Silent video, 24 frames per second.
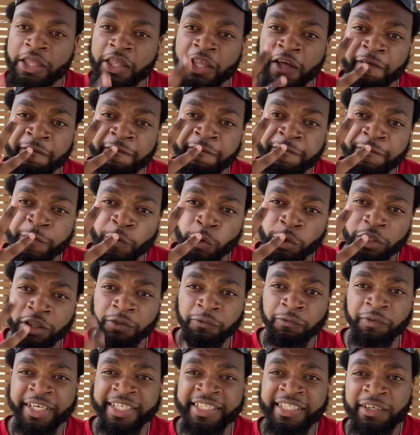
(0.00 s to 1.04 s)
The fourth
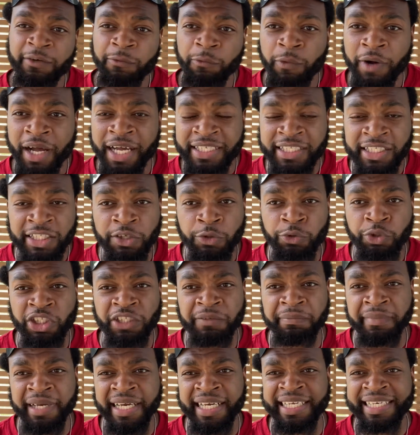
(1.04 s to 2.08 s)
reason why social
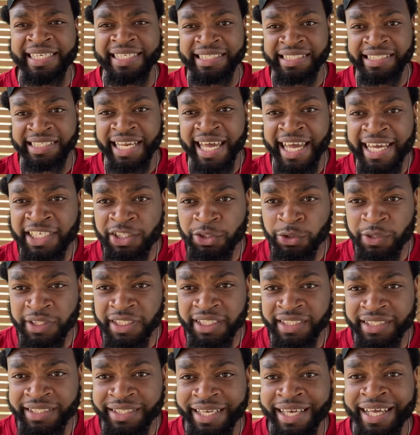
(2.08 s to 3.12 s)
media is
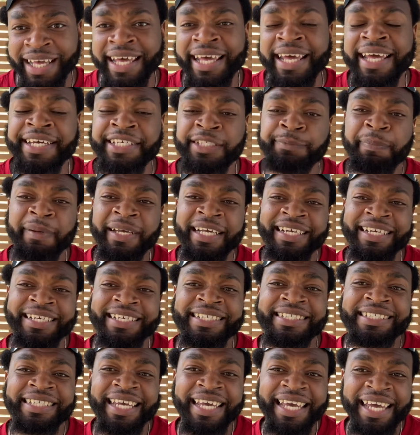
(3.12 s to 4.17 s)
dangerous is
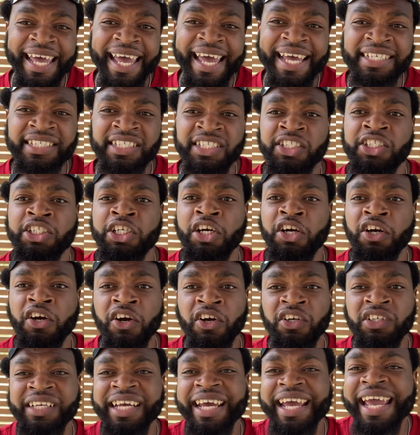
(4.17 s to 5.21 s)
because it has
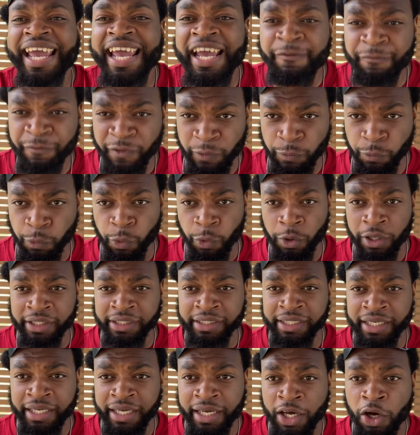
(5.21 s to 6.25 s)
turned everyone
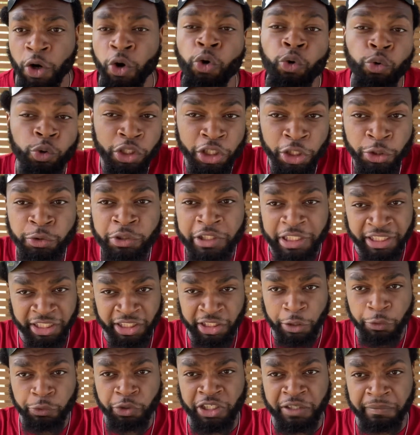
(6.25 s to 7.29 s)
who uses
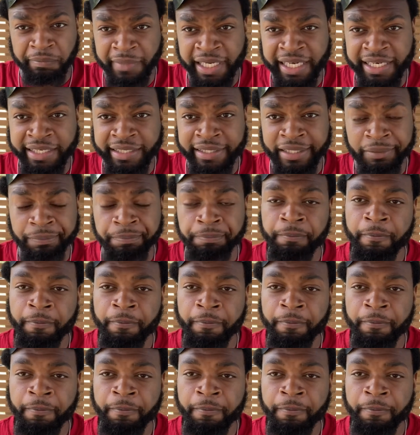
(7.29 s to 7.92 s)
social media